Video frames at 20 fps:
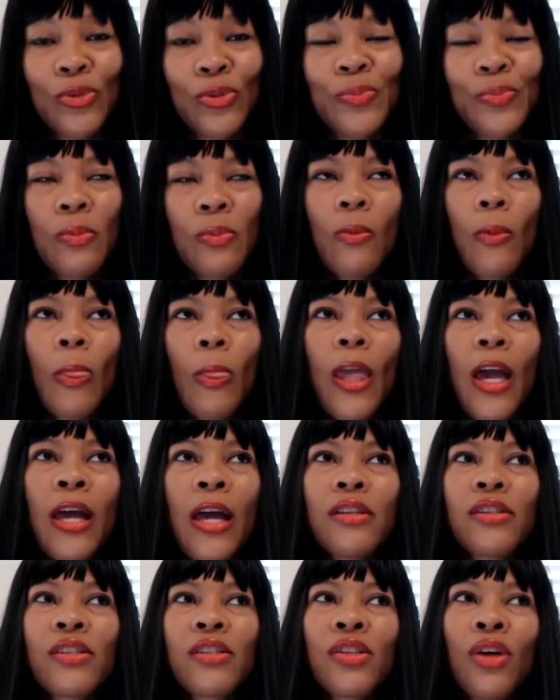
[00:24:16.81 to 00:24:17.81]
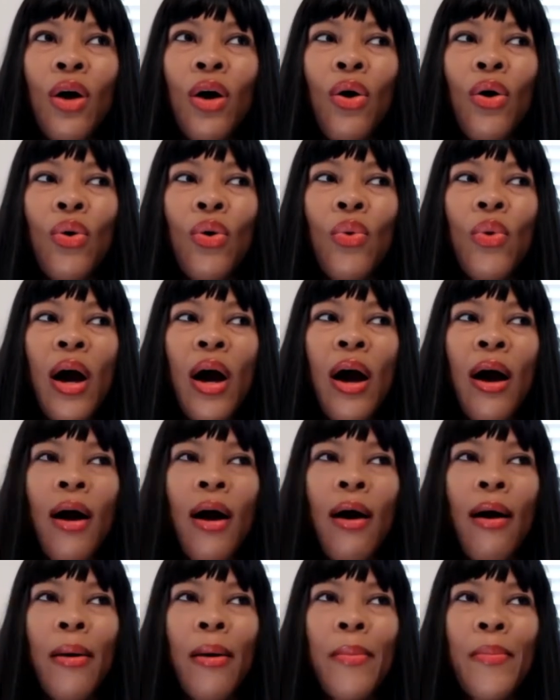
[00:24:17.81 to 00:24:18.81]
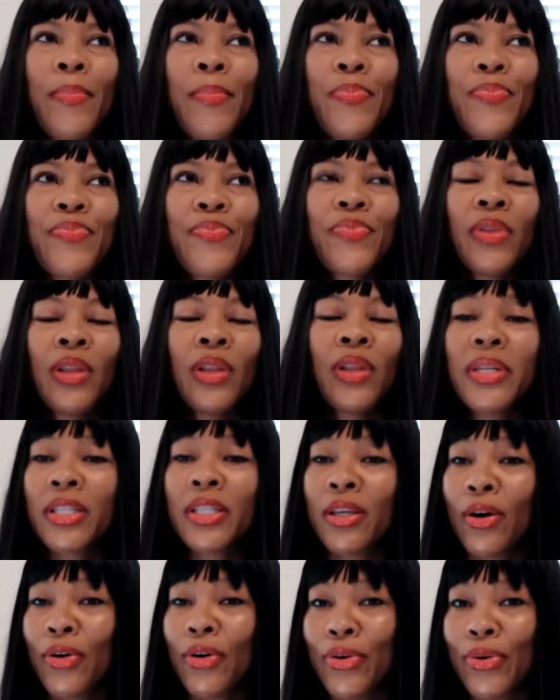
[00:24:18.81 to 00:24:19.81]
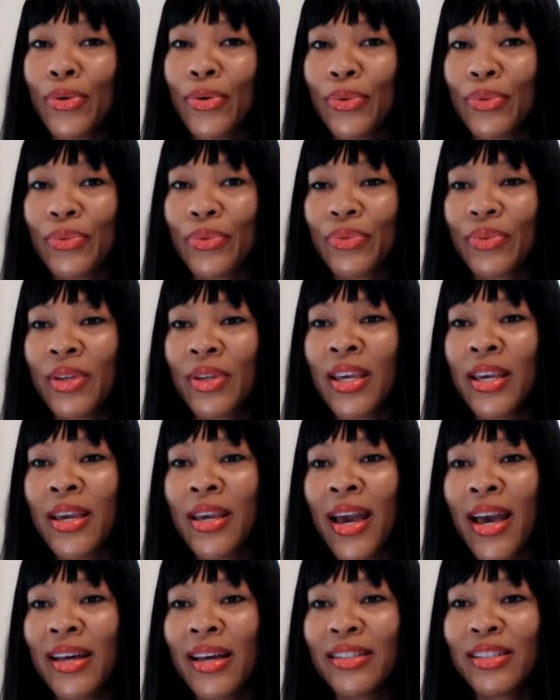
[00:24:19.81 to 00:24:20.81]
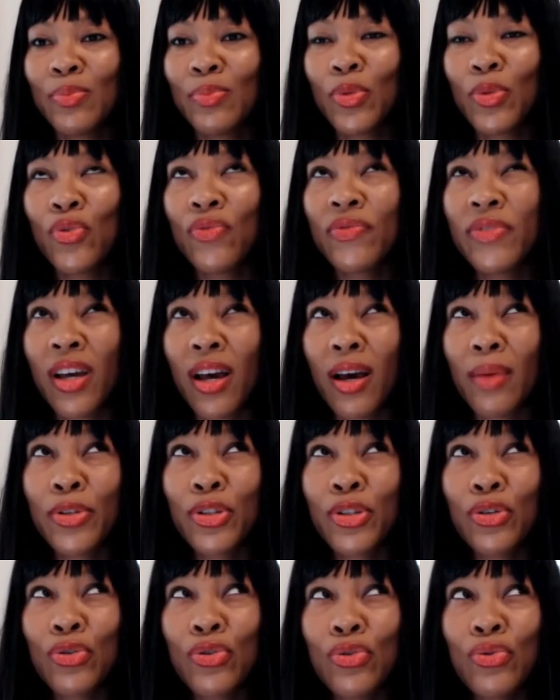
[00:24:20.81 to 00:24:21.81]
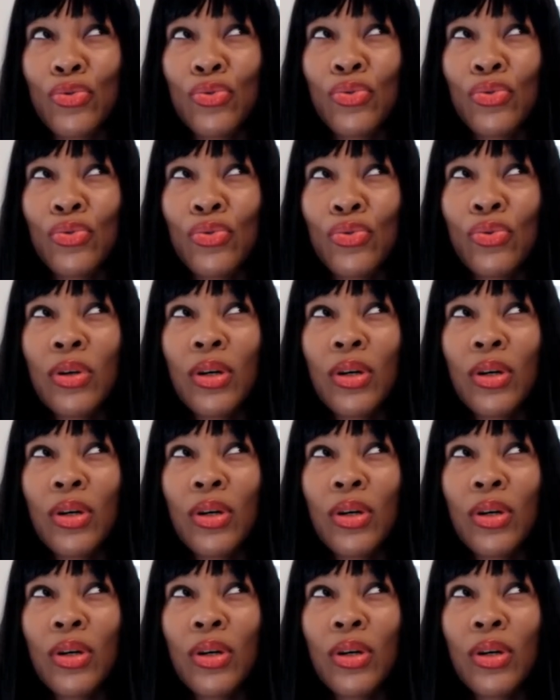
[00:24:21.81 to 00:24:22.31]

Mm-hmm. And so um, let me tell you, he has moved up to